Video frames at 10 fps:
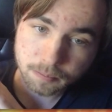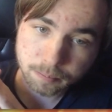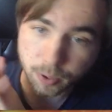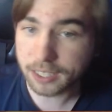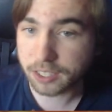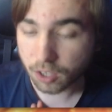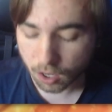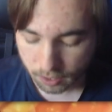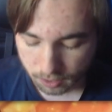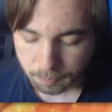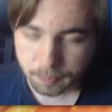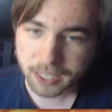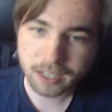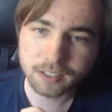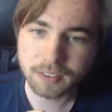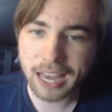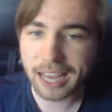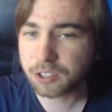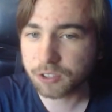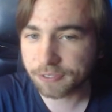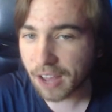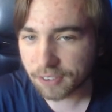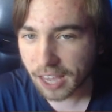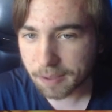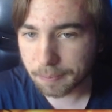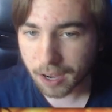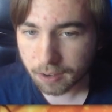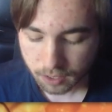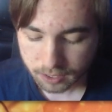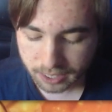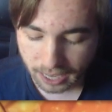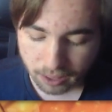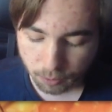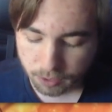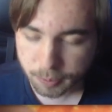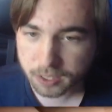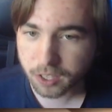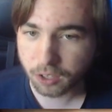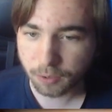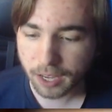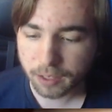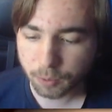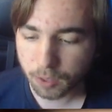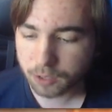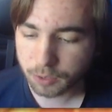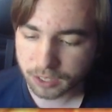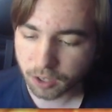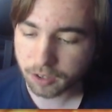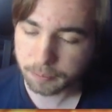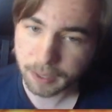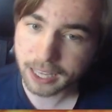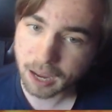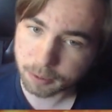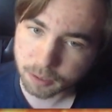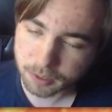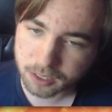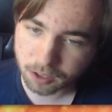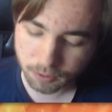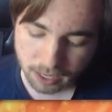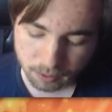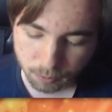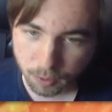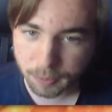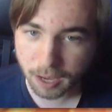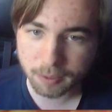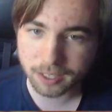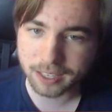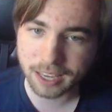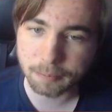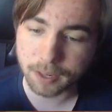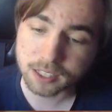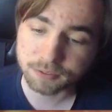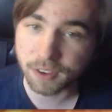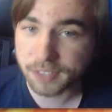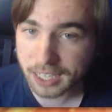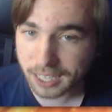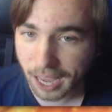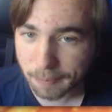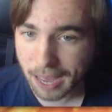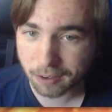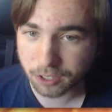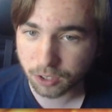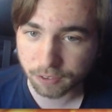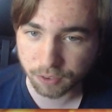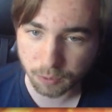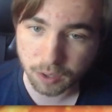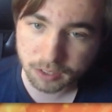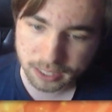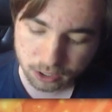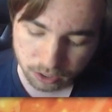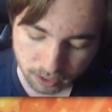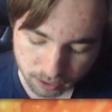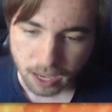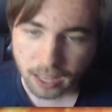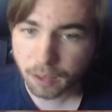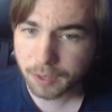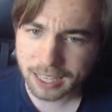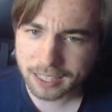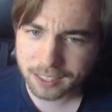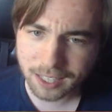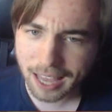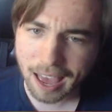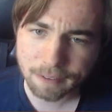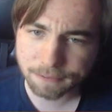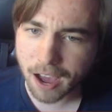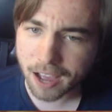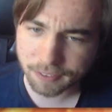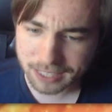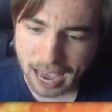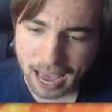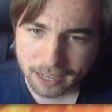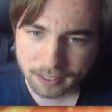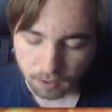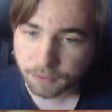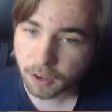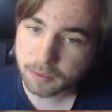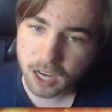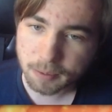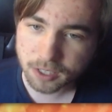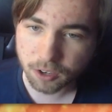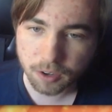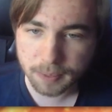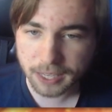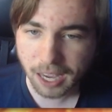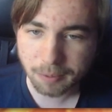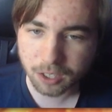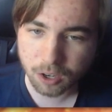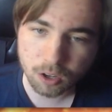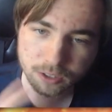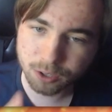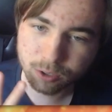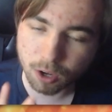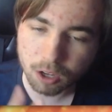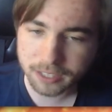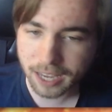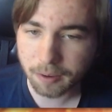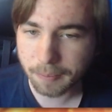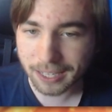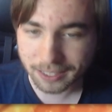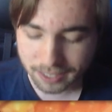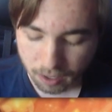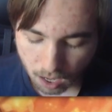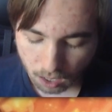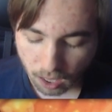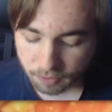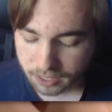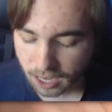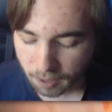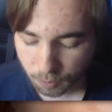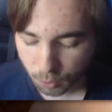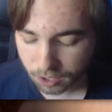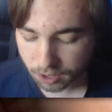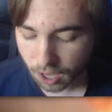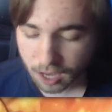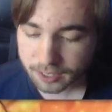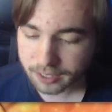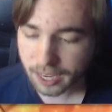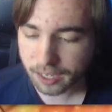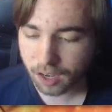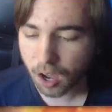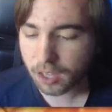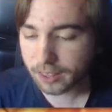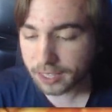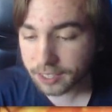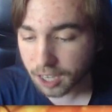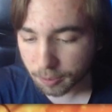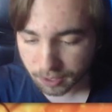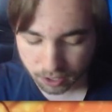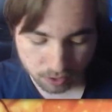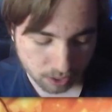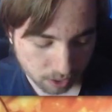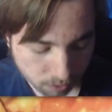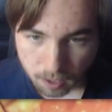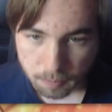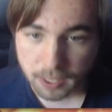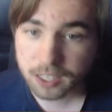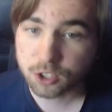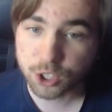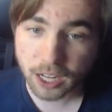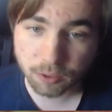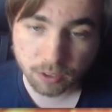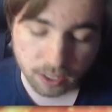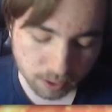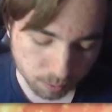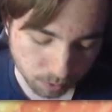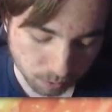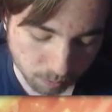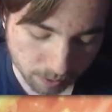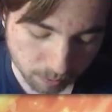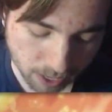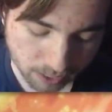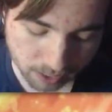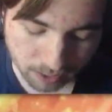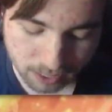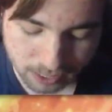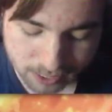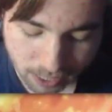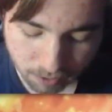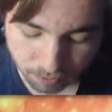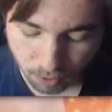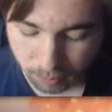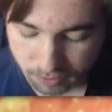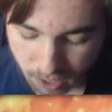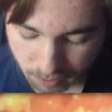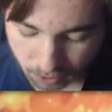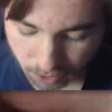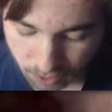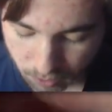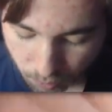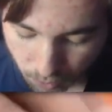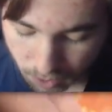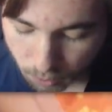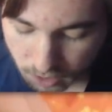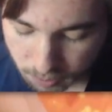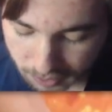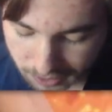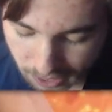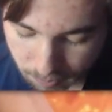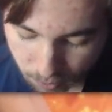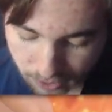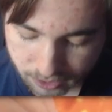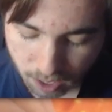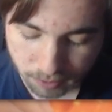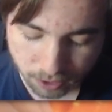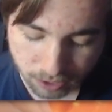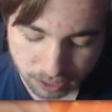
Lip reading: pretty solid because of that extra 5k buff. Together with Persona Ride, once we start being able to Persona Ride, we'll be able to get plus 15k power to our front row essentially. And then we easily have 5 attacks from Tamayura being able to call 2 dolls out by itself. A lot of the time we are not staying on this Tamayura though, because generally we will be riding the second form of Tamayura, Willowwisp Daybreak Tamayura.